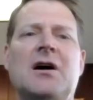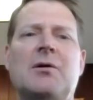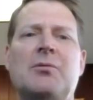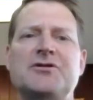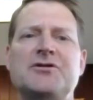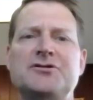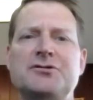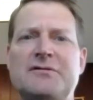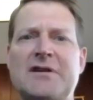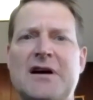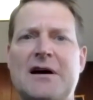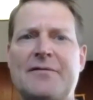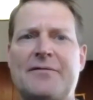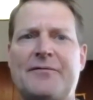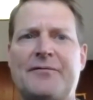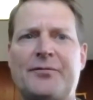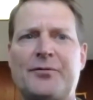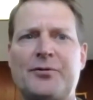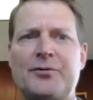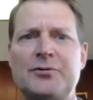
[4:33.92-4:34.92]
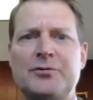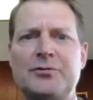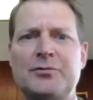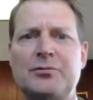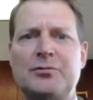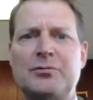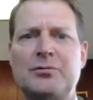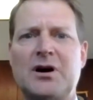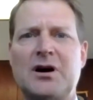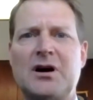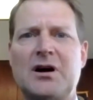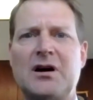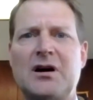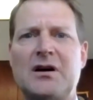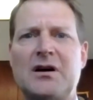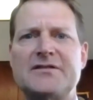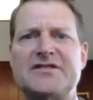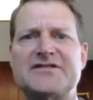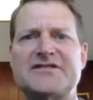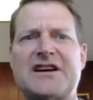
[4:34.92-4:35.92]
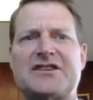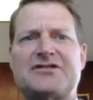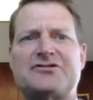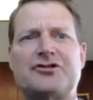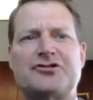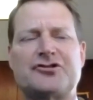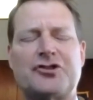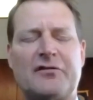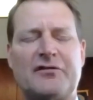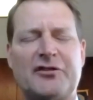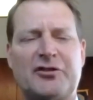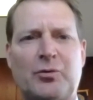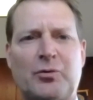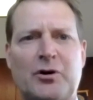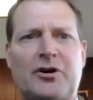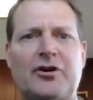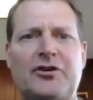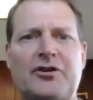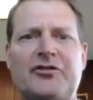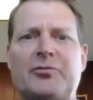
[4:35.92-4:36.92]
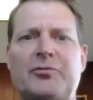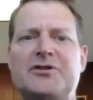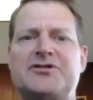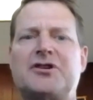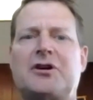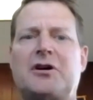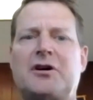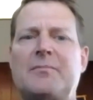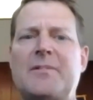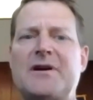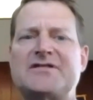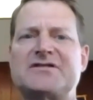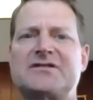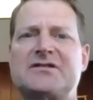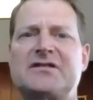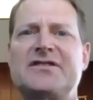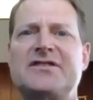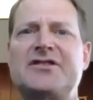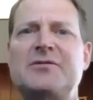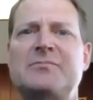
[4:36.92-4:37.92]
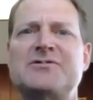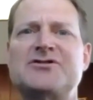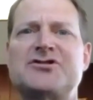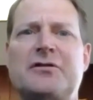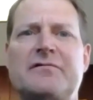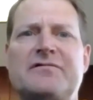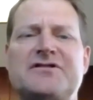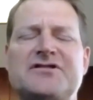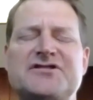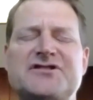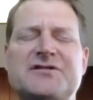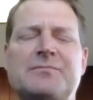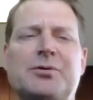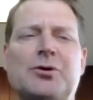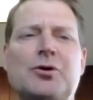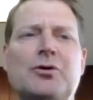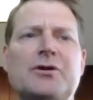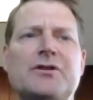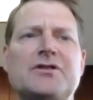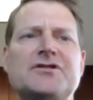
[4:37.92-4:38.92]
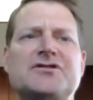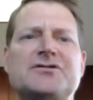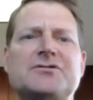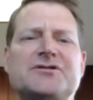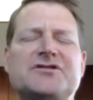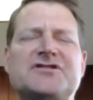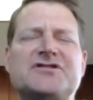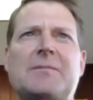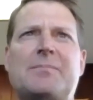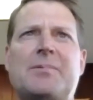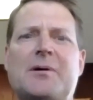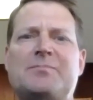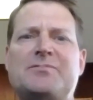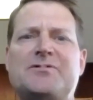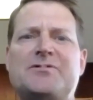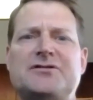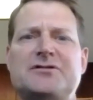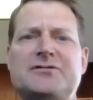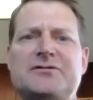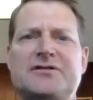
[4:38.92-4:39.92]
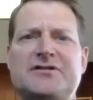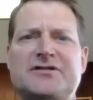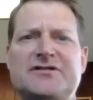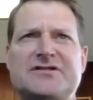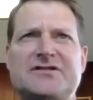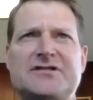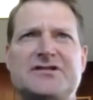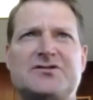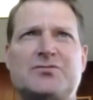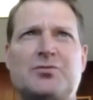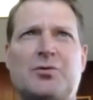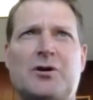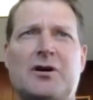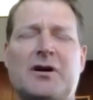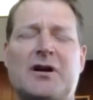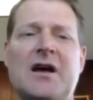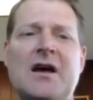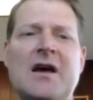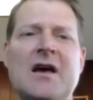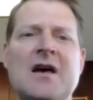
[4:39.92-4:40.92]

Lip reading: We do that through disaster service workers, which are basically human services employees who step up to do this work.